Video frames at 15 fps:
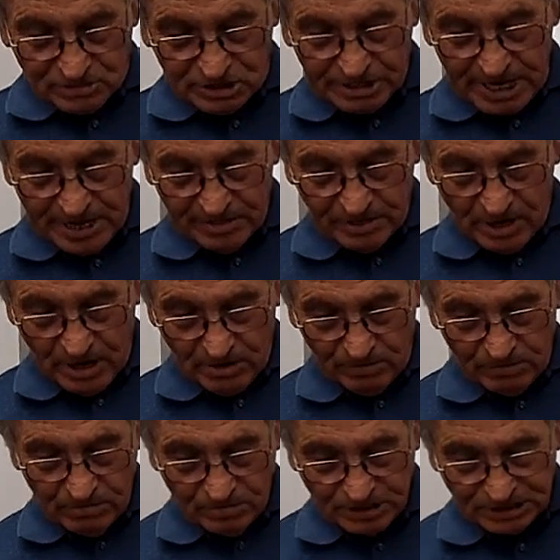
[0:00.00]
Seth
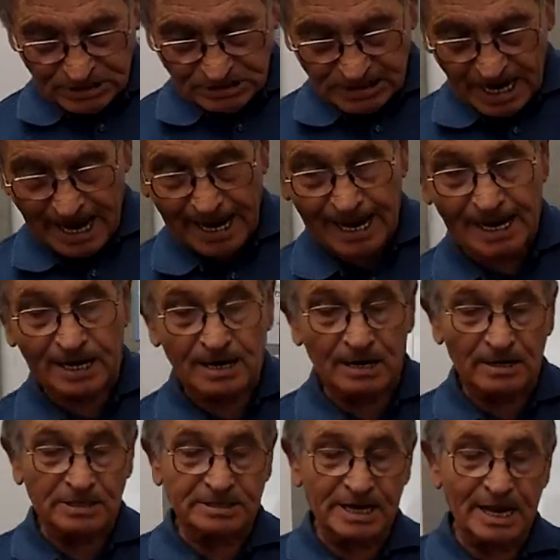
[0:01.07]
Godin.
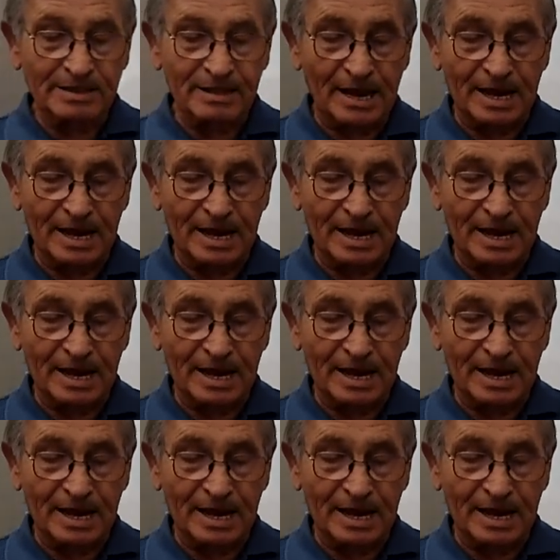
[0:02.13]
And Seth